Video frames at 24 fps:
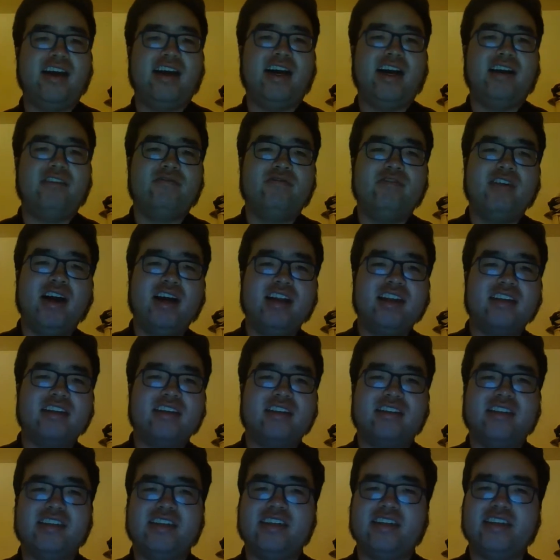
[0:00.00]

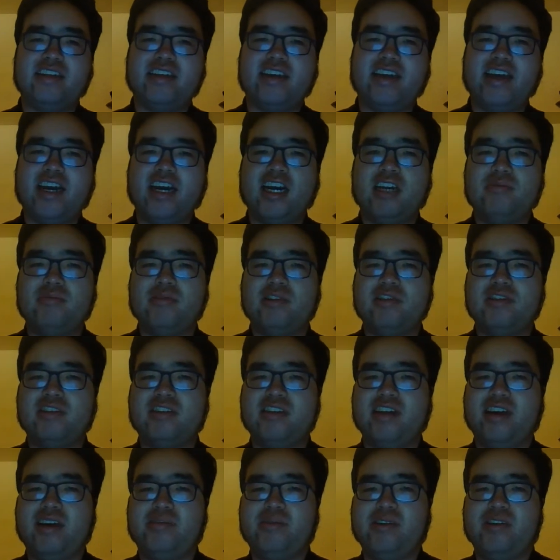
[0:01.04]
Ironically, Admiral
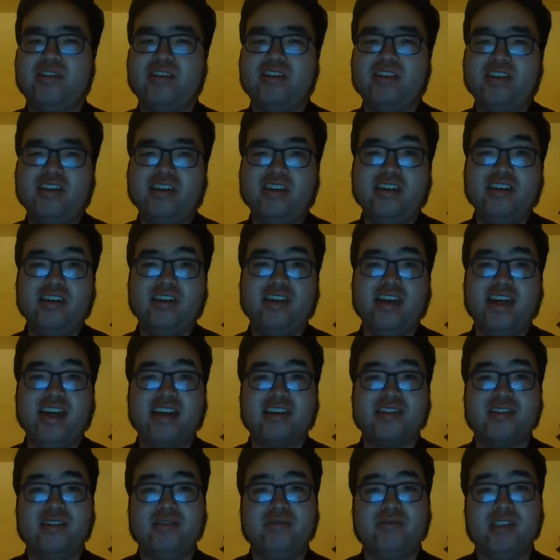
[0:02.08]
Samuel Hood
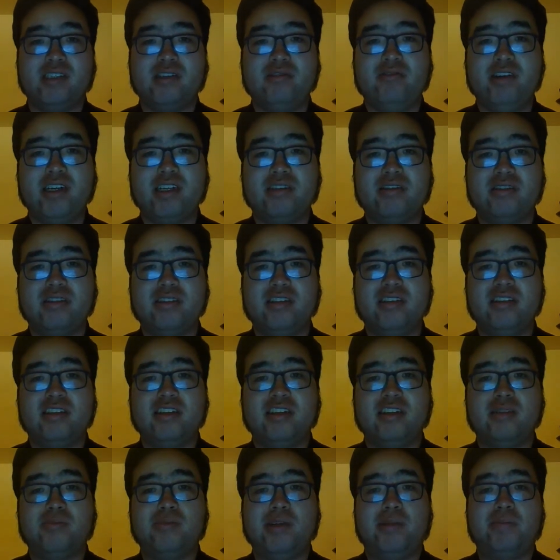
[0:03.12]
actually was quicker to the
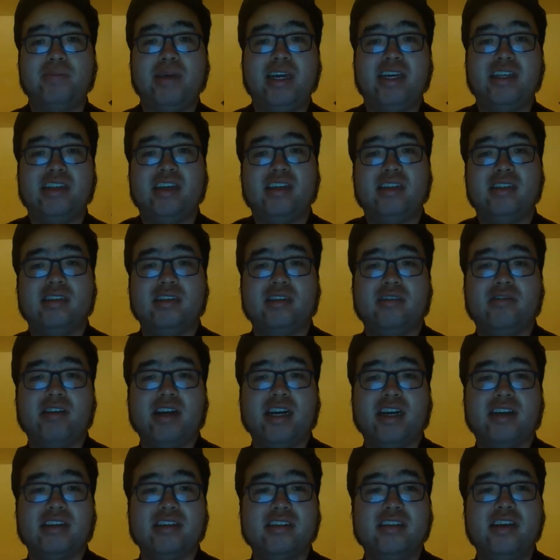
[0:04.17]
Chesapeake Bay than De
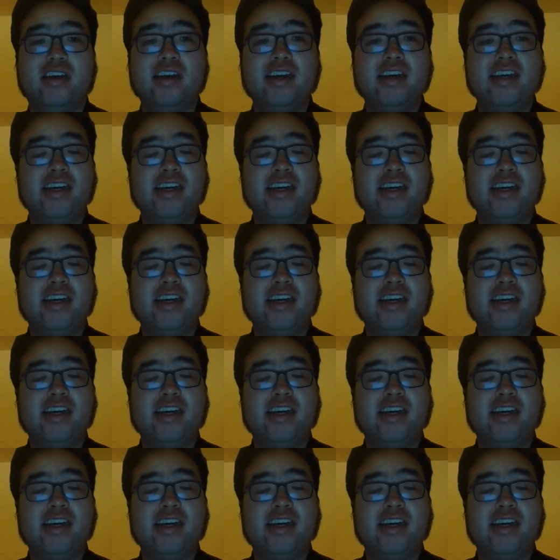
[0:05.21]
Grasse.